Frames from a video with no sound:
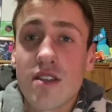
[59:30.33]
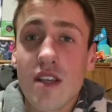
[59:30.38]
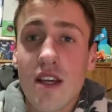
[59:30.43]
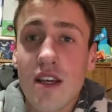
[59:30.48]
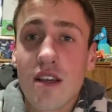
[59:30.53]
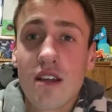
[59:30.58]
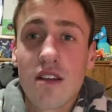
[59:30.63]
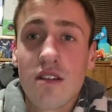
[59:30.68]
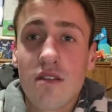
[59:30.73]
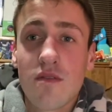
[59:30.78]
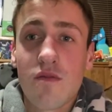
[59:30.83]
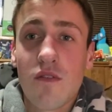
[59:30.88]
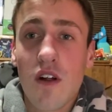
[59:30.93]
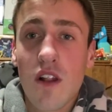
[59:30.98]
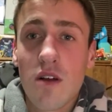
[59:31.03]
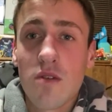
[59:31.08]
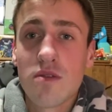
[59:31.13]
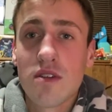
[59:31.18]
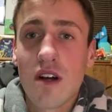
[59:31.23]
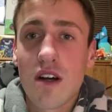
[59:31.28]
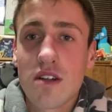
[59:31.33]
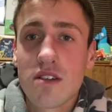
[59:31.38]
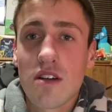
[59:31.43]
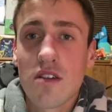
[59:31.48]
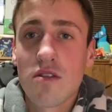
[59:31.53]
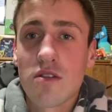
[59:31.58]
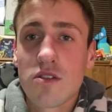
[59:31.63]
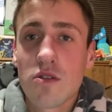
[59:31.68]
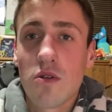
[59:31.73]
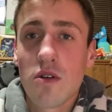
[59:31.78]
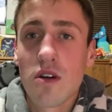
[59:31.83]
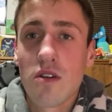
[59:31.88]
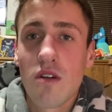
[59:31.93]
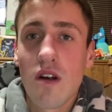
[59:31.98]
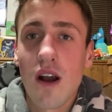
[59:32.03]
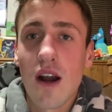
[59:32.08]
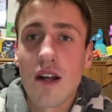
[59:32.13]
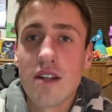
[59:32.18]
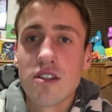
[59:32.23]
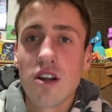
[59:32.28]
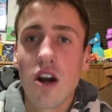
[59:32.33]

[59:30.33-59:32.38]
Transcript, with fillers: like follow ducks underscore garage.